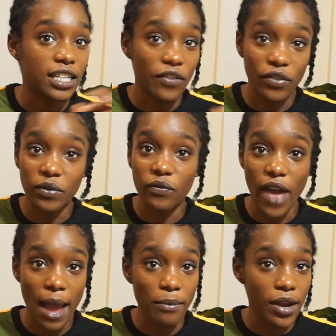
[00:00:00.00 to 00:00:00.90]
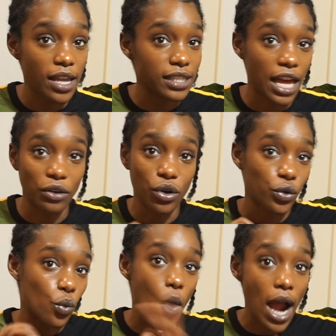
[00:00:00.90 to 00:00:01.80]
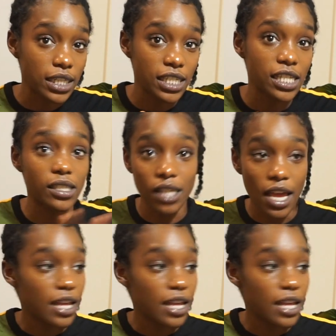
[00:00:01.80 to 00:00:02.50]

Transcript: different fabrics I don't know the washes